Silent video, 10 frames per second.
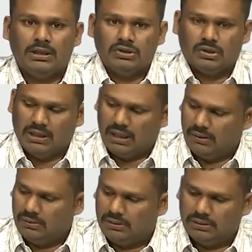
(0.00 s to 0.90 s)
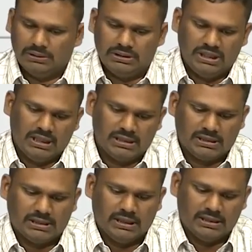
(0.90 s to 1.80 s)
So, now G
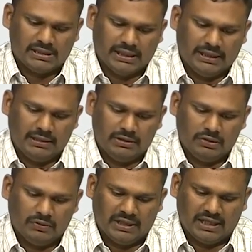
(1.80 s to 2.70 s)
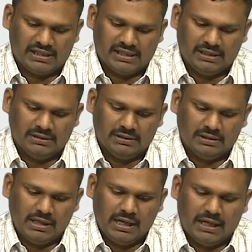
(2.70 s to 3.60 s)
is inside your Sn,
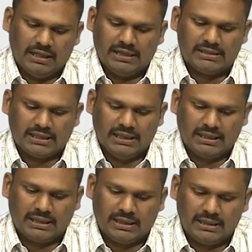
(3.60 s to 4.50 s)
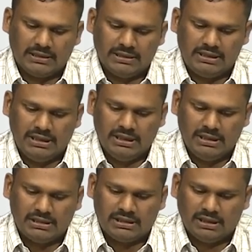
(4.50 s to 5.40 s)
and it is clear that
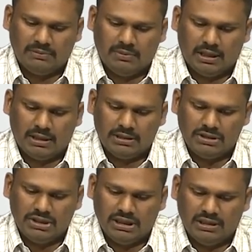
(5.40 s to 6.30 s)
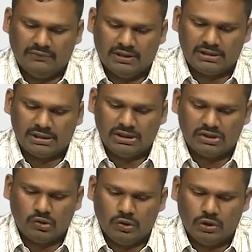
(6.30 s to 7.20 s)
G sigma G inverse
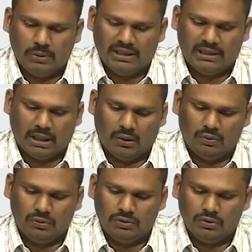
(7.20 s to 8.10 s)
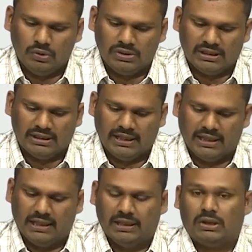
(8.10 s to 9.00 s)
is going to be tau using the
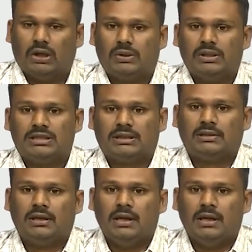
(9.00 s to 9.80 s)
earlier calculation,